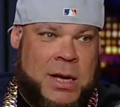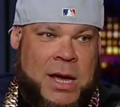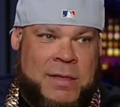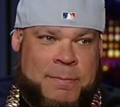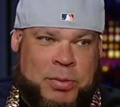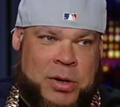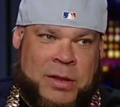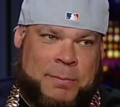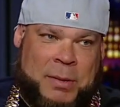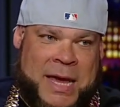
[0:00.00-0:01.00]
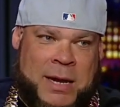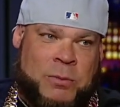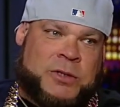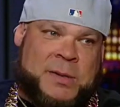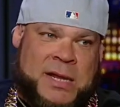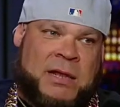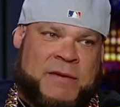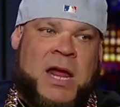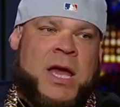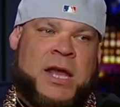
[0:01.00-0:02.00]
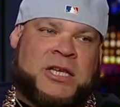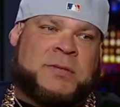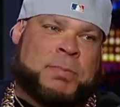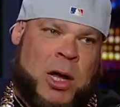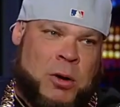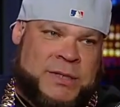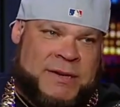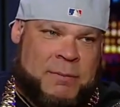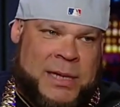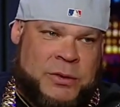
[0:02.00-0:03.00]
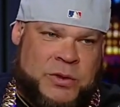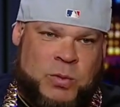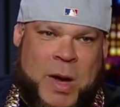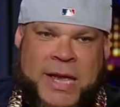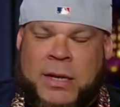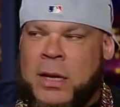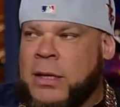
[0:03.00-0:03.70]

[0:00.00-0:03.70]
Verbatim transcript: Yeah. And then put it on the plane, and once we get in the elevator, it explodes and everybody loses weight.